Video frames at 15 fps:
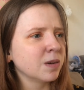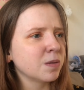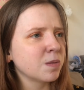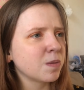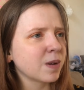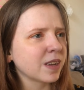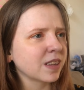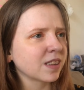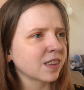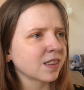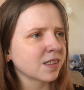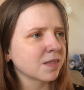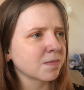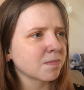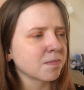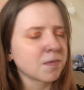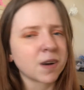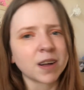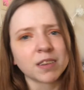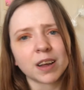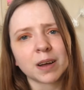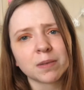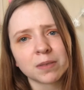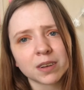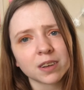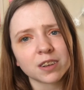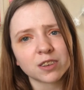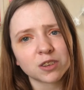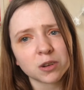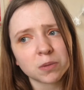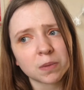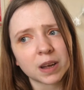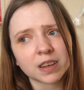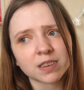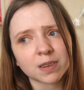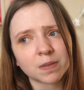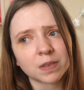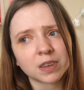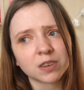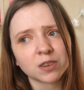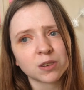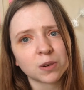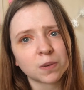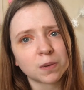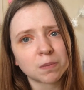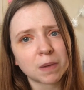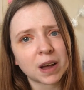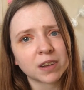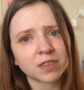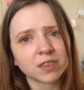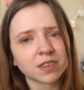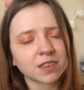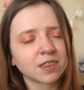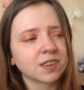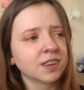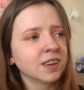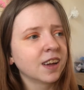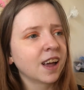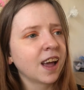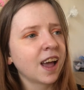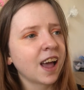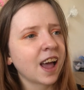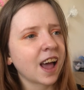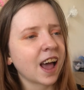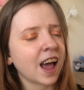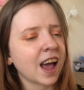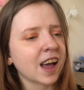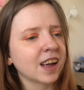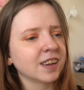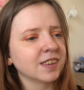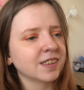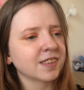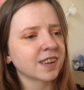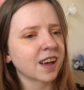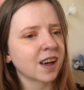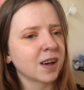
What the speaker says: with, well, I assume it has something to do with mountains. And